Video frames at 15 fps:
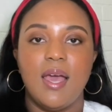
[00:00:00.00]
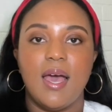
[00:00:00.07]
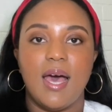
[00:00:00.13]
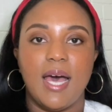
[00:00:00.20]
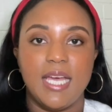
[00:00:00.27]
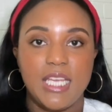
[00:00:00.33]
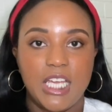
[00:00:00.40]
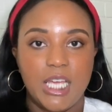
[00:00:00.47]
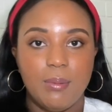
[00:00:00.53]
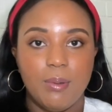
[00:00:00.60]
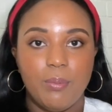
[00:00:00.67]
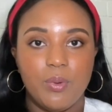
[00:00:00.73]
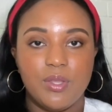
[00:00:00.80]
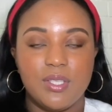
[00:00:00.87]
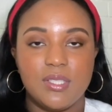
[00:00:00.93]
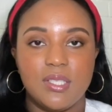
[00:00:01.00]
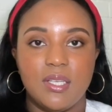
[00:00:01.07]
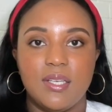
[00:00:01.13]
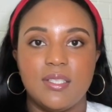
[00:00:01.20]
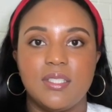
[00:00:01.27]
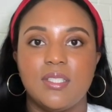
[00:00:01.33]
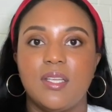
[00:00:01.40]
I came up with this
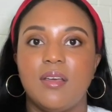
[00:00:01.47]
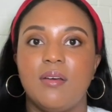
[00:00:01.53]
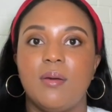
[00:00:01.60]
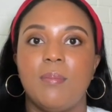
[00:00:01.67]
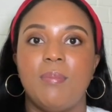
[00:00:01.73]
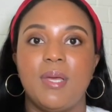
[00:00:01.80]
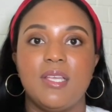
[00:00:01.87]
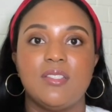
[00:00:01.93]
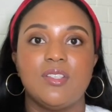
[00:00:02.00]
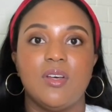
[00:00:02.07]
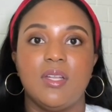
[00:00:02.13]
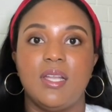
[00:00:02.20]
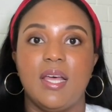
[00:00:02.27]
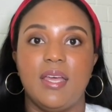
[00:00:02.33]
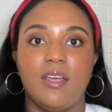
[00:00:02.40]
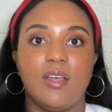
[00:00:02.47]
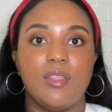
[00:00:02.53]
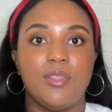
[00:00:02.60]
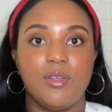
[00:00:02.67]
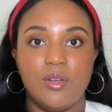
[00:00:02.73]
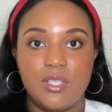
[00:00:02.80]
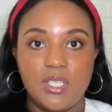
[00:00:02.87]
list based on like
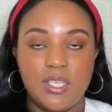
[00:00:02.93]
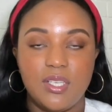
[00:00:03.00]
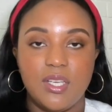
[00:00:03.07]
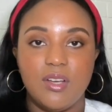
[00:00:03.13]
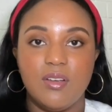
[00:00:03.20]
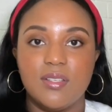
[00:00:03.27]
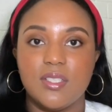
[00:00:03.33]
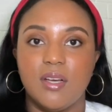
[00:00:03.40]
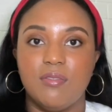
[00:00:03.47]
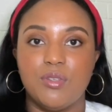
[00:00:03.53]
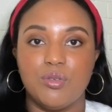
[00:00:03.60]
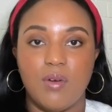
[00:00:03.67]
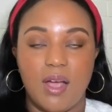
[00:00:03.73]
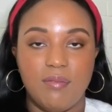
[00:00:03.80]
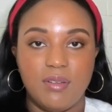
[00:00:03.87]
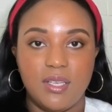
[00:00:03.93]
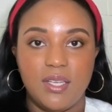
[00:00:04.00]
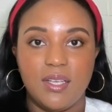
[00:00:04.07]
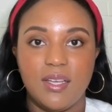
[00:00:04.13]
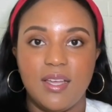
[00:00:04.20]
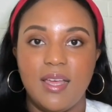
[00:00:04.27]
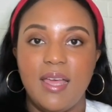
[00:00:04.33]
13 years of
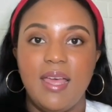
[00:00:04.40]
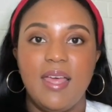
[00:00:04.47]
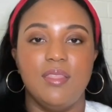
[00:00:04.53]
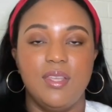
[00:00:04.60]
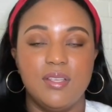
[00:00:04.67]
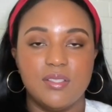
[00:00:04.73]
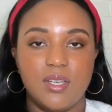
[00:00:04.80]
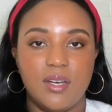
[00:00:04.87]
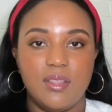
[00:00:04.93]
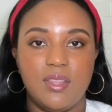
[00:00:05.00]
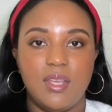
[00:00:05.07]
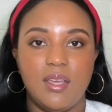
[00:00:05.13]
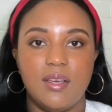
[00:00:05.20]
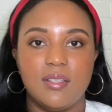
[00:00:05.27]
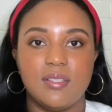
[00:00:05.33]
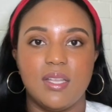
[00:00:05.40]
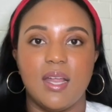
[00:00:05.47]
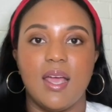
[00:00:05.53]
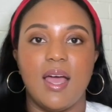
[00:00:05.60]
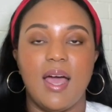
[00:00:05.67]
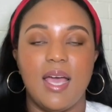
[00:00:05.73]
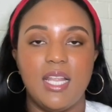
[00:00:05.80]
traveling. These are the things that I
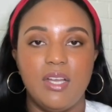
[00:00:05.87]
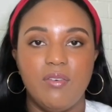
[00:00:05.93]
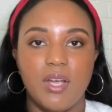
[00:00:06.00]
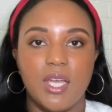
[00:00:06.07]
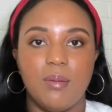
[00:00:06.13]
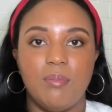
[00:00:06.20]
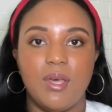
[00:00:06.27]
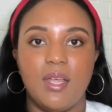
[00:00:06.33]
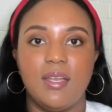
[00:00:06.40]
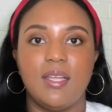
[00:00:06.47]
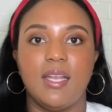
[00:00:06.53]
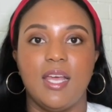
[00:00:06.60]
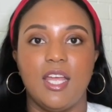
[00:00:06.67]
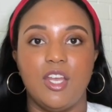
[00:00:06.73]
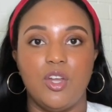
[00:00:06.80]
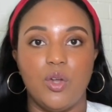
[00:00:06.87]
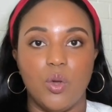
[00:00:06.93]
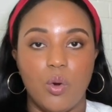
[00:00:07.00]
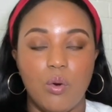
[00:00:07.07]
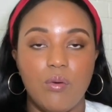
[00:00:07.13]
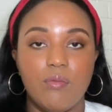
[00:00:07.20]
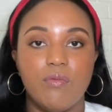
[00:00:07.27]
highly recommend and I
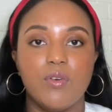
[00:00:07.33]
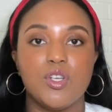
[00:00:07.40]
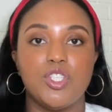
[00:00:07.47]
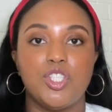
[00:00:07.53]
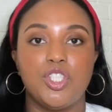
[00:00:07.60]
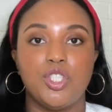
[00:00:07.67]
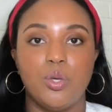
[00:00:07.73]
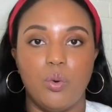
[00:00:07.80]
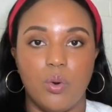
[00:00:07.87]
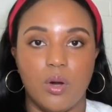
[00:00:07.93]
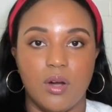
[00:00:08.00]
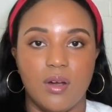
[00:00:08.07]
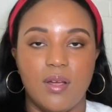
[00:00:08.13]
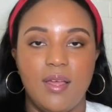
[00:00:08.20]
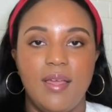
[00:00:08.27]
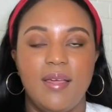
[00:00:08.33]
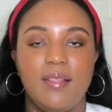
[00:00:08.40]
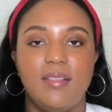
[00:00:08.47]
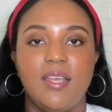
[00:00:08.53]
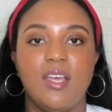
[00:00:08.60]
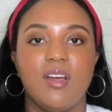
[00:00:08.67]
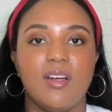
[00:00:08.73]
know for sure
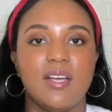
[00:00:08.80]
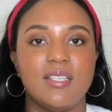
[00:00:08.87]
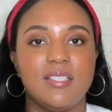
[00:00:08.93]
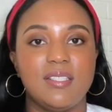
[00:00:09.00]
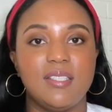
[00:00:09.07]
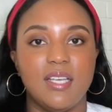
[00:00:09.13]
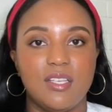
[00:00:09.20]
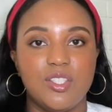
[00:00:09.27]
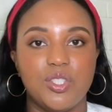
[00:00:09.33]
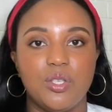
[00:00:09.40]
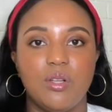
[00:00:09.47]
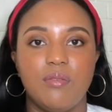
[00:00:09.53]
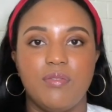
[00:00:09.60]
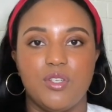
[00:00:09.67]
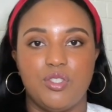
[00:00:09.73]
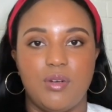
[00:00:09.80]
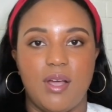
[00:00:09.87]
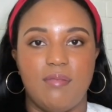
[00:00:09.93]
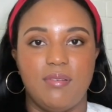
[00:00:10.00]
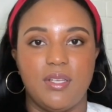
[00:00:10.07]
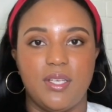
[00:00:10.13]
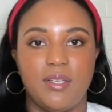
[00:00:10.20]
they are essential for
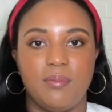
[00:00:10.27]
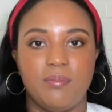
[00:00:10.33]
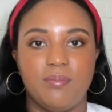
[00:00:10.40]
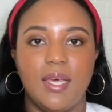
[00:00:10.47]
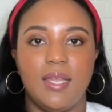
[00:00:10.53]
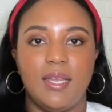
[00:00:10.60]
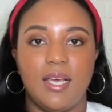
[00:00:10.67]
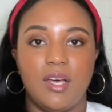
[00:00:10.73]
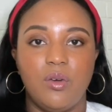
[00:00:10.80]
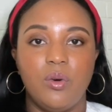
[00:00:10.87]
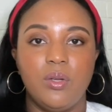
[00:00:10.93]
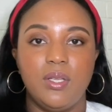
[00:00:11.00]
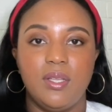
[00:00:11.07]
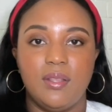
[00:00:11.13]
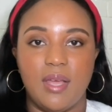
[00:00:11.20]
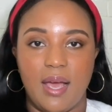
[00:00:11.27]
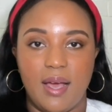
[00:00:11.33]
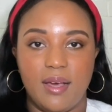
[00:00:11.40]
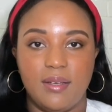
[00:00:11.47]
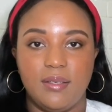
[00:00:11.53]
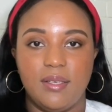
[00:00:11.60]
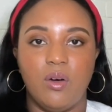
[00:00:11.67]
traveling. And not only
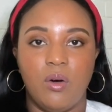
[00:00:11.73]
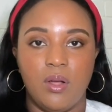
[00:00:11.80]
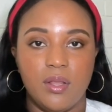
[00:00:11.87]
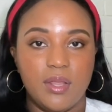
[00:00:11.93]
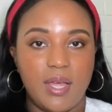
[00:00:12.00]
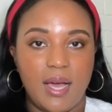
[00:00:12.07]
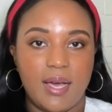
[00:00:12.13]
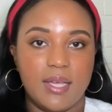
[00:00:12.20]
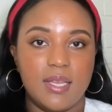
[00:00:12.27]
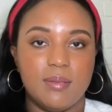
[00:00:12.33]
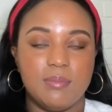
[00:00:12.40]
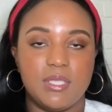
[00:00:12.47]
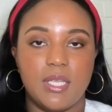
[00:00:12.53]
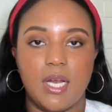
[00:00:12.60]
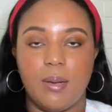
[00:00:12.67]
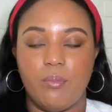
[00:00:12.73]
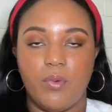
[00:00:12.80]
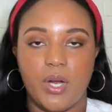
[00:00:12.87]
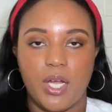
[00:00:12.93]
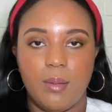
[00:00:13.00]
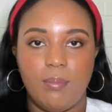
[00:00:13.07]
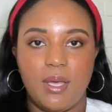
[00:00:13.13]
that, all the items that I'm
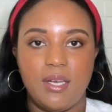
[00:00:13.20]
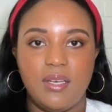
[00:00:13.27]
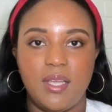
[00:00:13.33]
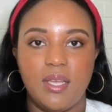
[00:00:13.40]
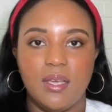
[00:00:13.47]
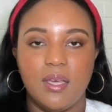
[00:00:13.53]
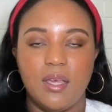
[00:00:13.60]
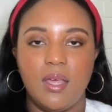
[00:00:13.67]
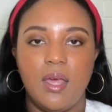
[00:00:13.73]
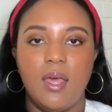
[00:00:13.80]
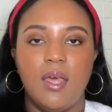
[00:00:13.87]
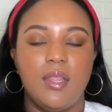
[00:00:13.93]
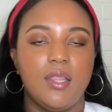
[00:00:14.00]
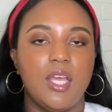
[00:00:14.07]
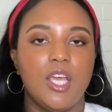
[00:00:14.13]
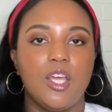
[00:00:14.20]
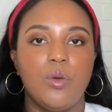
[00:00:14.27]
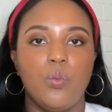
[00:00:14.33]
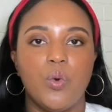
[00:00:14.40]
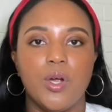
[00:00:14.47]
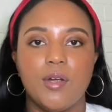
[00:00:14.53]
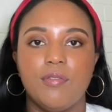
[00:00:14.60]
recommending they
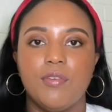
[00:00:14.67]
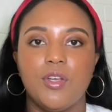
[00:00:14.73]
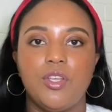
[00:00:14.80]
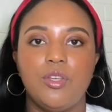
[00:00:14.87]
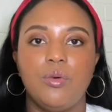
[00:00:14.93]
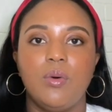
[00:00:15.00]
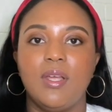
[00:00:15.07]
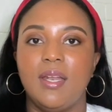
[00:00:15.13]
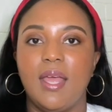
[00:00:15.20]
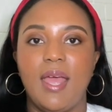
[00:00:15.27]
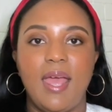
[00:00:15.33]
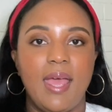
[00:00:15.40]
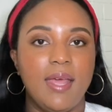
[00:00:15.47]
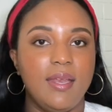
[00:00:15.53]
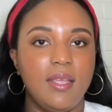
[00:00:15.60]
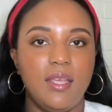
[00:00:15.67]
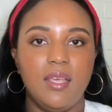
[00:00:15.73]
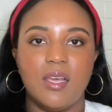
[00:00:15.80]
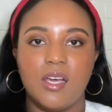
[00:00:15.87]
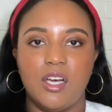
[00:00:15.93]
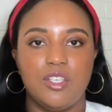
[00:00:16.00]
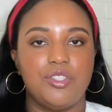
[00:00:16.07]
can work for you in
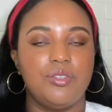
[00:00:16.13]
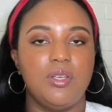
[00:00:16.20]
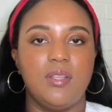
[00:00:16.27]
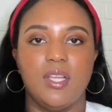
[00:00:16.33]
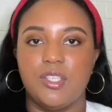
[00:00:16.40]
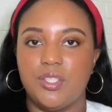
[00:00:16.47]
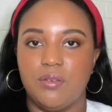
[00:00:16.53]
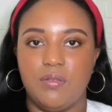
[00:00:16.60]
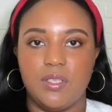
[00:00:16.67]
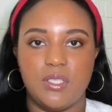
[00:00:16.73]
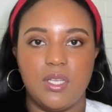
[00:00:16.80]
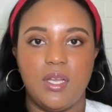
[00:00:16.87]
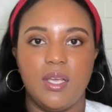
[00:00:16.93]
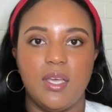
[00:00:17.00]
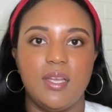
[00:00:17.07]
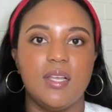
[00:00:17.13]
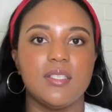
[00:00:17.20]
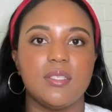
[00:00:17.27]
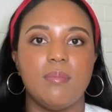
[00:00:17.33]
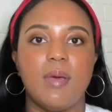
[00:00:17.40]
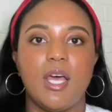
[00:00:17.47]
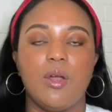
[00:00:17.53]
any country that you're visiting. It
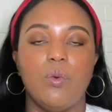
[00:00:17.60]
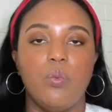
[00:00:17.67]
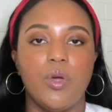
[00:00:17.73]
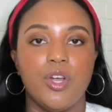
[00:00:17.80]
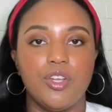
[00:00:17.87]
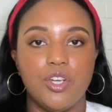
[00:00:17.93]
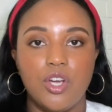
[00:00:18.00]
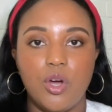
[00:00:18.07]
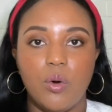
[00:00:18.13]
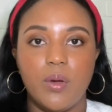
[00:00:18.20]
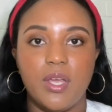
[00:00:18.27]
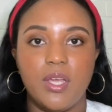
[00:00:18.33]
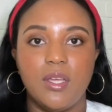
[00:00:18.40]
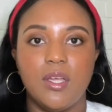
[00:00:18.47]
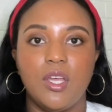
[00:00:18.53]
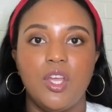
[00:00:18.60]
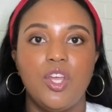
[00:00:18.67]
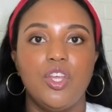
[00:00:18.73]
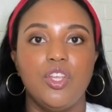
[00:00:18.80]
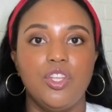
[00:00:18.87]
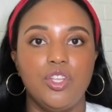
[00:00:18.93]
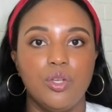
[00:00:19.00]
doesn't matter where you're going,
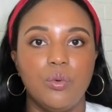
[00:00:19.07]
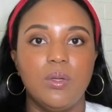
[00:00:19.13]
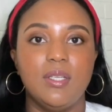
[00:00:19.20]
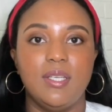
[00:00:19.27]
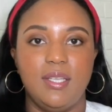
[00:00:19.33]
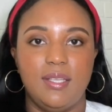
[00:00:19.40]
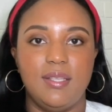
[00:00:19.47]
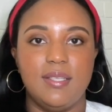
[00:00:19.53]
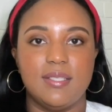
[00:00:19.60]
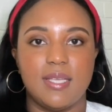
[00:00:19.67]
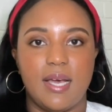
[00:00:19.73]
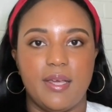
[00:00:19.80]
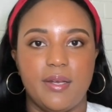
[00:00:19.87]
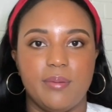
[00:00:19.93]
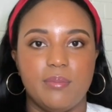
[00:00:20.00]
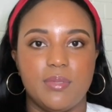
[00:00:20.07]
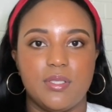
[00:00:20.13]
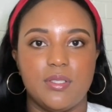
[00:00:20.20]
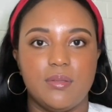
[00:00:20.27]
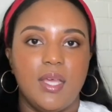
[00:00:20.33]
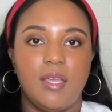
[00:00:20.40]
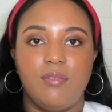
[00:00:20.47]
you will need these
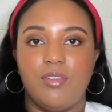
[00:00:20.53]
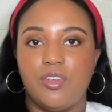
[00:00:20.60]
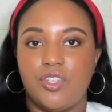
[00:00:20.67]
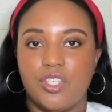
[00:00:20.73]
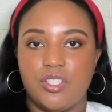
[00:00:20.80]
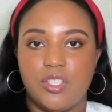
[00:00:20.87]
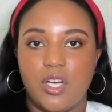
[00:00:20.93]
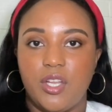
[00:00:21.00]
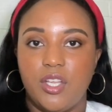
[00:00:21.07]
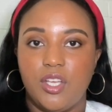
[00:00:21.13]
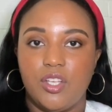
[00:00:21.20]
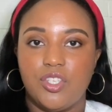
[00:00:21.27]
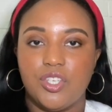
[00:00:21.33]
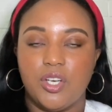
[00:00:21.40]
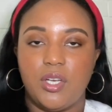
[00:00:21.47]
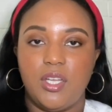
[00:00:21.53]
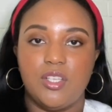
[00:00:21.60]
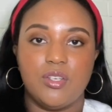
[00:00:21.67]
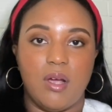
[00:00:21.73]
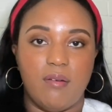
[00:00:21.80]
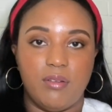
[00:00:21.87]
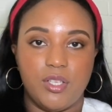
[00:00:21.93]
items. If you're just starting your journey
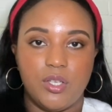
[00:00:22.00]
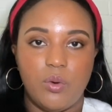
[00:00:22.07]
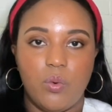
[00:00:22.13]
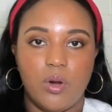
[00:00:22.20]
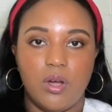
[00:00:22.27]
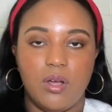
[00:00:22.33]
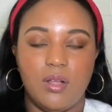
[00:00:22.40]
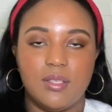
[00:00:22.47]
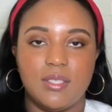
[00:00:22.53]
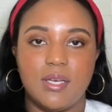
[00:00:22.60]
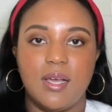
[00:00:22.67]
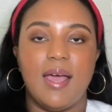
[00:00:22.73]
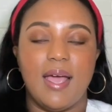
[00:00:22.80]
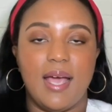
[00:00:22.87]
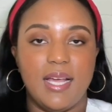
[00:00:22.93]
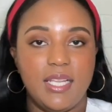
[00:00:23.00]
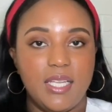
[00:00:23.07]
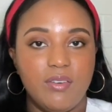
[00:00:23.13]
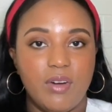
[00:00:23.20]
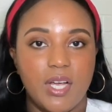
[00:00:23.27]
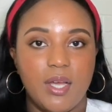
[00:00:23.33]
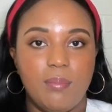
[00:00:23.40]
traveling the world, I highly
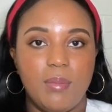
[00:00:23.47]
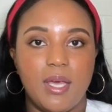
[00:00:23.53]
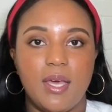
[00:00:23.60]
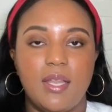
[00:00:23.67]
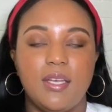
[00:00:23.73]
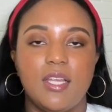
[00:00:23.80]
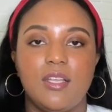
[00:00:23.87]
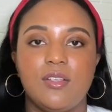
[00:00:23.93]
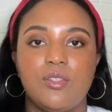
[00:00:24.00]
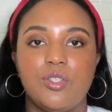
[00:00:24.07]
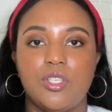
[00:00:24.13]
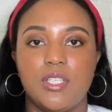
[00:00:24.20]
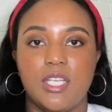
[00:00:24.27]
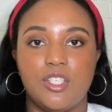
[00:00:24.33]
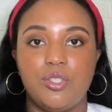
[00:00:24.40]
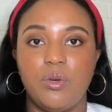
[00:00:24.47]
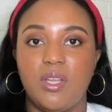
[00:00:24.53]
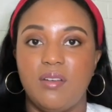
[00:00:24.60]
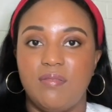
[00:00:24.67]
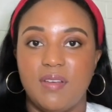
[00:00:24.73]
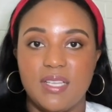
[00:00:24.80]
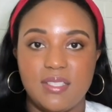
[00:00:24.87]
recommend that you
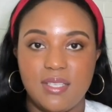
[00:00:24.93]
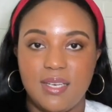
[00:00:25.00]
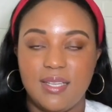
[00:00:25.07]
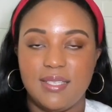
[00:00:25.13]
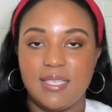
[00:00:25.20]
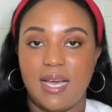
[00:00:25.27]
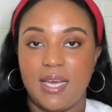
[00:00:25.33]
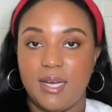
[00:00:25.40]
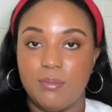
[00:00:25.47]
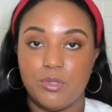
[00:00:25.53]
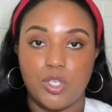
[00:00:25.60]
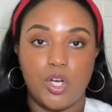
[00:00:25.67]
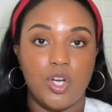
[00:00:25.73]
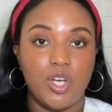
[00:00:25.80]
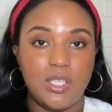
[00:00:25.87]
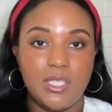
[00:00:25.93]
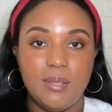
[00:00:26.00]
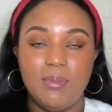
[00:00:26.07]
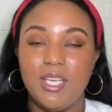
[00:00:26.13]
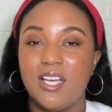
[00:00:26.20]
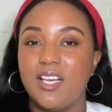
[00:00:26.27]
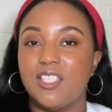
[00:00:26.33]
invest in these items early
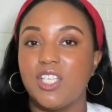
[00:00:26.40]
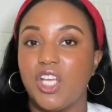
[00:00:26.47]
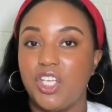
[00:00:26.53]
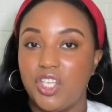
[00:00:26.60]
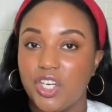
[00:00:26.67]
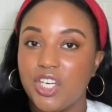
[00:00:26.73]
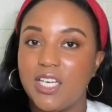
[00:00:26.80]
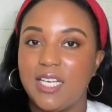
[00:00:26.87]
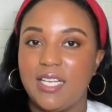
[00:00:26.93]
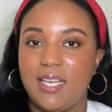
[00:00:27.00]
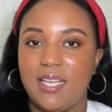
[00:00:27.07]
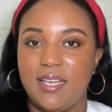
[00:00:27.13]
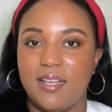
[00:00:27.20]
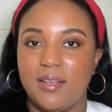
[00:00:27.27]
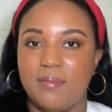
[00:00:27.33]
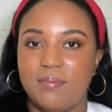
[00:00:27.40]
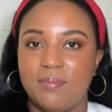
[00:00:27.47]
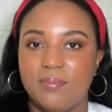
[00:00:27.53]
because you're gonna need it.